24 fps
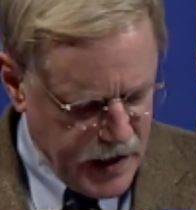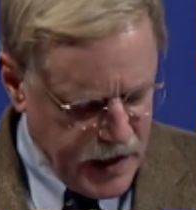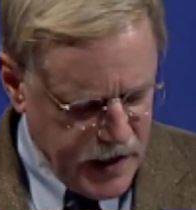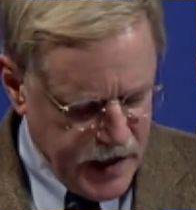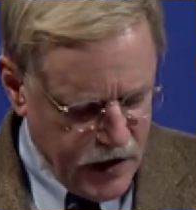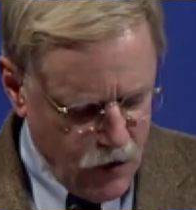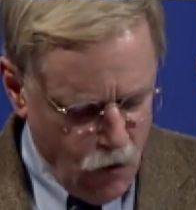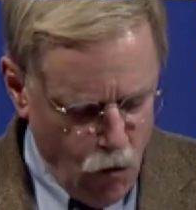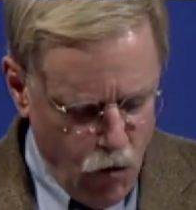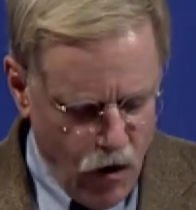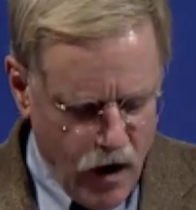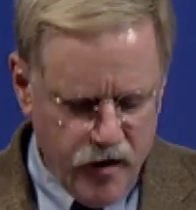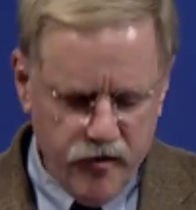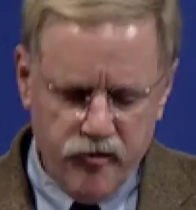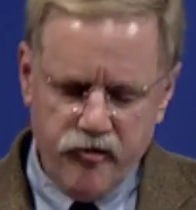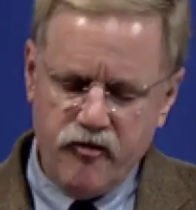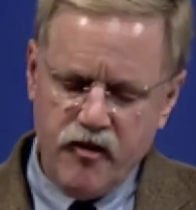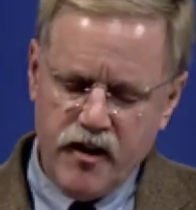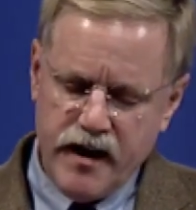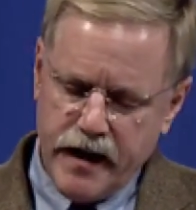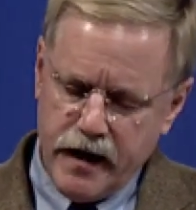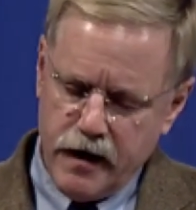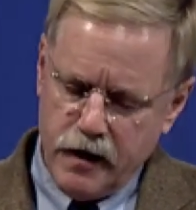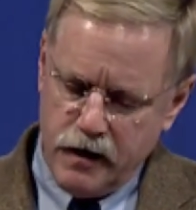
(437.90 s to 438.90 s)
One
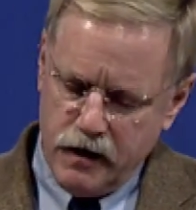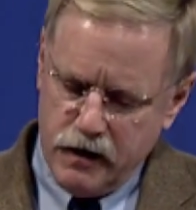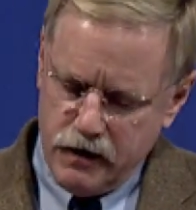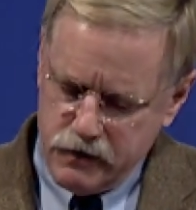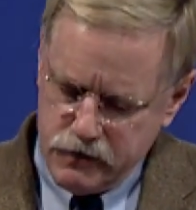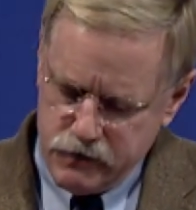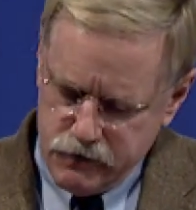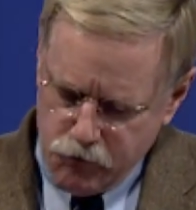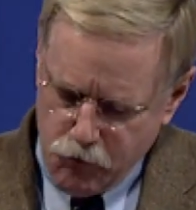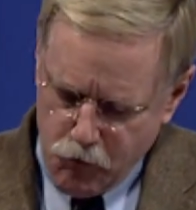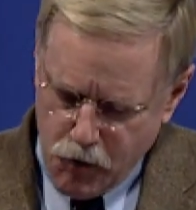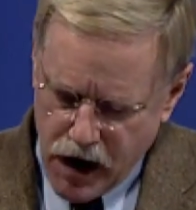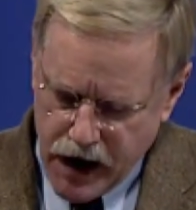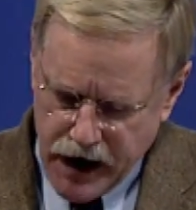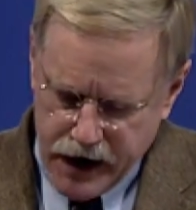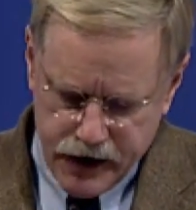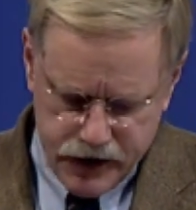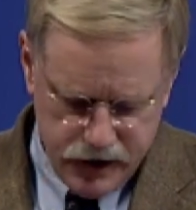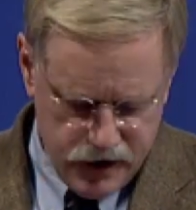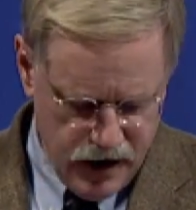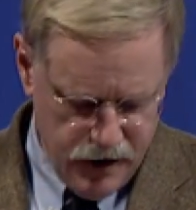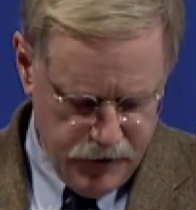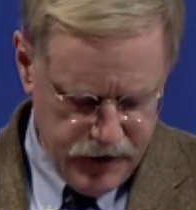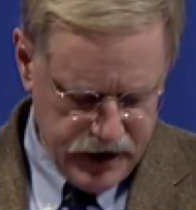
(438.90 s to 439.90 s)
final
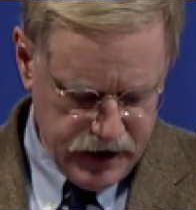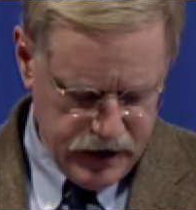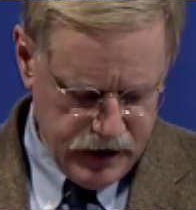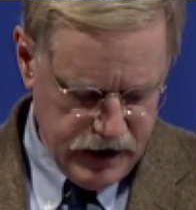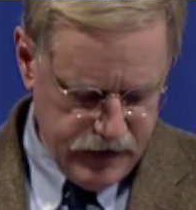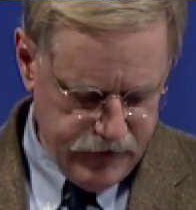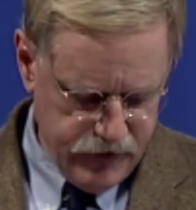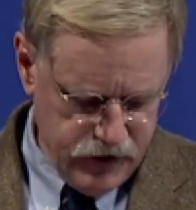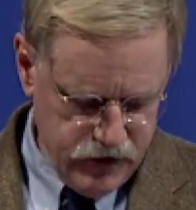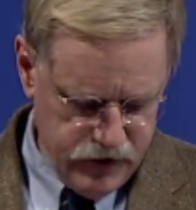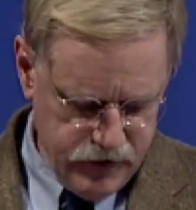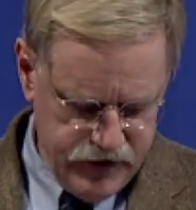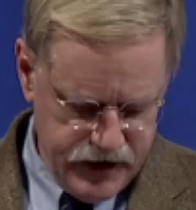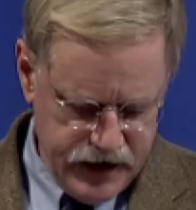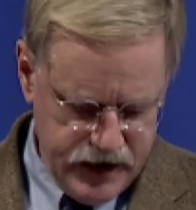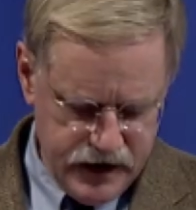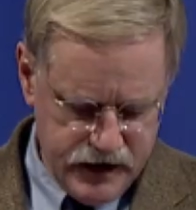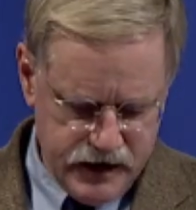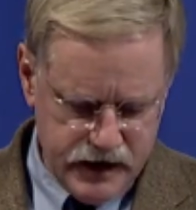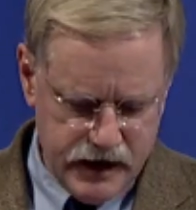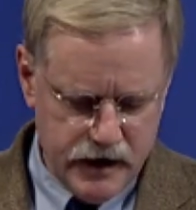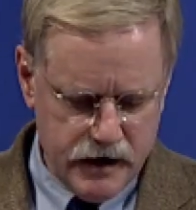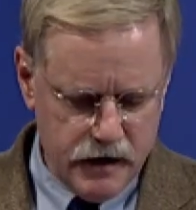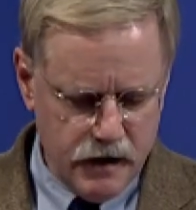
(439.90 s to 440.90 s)
mind-numbing level of
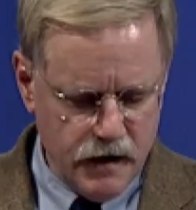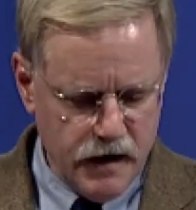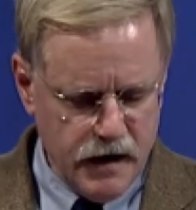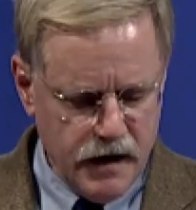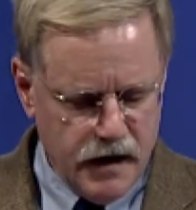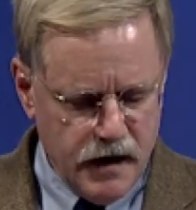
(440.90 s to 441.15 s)
detail.